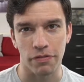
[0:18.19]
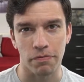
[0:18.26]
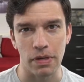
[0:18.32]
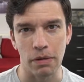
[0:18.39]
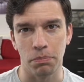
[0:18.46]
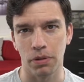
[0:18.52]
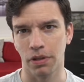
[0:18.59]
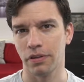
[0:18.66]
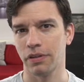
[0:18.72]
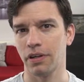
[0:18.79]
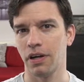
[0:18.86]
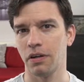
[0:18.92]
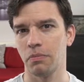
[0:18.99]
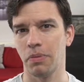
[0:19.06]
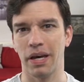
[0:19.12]
of people and
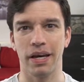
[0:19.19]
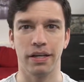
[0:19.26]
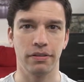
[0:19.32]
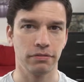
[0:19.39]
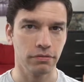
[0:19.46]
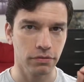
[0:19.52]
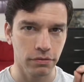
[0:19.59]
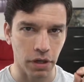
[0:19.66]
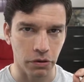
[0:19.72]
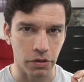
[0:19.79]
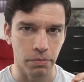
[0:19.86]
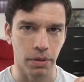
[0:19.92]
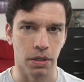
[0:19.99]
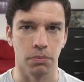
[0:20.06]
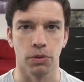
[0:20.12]
gotten back very
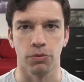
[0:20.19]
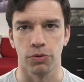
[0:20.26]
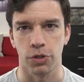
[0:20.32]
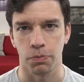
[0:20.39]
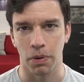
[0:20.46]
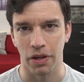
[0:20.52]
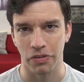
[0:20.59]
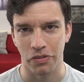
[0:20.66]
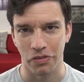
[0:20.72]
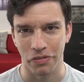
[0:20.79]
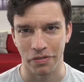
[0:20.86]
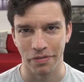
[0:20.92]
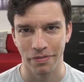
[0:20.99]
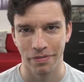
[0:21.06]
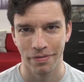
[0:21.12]
minimal responses.